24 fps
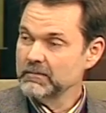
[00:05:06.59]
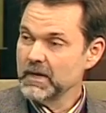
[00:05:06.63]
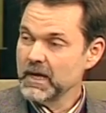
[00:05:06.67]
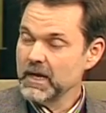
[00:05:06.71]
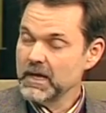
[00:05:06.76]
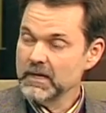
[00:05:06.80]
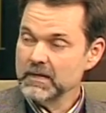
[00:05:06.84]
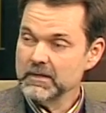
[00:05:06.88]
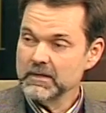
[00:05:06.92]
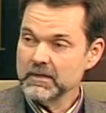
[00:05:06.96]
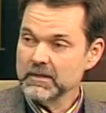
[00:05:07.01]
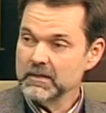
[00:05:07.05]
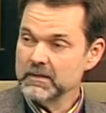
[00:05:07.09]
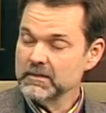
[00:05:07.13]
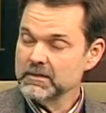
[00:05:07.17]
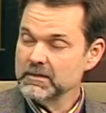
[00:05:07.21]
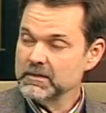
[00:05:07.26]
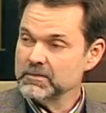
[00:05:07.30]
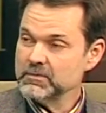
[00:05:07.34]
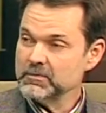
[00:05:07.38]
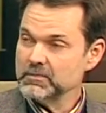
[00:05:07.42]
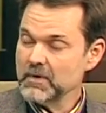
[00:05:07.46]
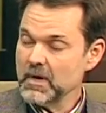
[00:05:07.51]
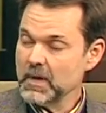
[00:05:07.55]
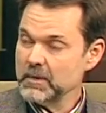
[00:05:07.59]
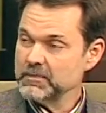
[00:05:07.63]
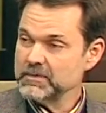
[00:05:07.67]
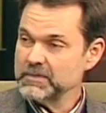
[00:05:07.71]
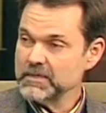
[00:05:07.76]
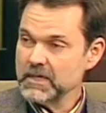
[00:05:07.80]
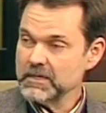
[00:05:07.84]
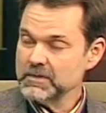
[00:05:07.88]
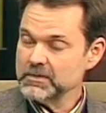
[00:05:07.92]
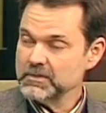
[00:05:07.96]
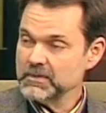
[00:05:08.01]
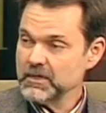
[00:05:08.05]
anything that disrupts
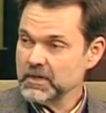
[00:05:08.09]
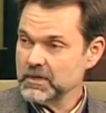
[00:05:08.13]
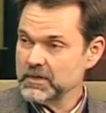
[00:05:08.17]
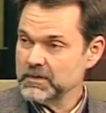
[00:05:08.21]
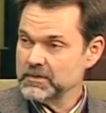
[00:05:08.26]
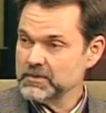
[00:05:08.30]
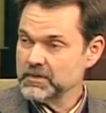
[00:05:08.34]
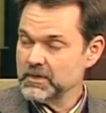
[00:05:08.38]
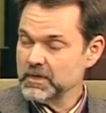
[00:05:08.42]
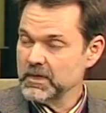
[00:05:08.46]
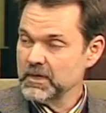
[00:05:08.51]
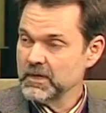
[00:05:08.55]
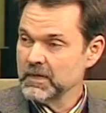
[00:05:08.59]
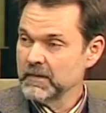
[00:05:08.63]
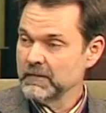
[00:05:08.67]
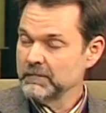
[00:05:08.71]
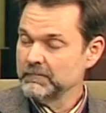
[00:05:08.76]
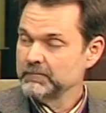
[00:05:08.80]
that circuitry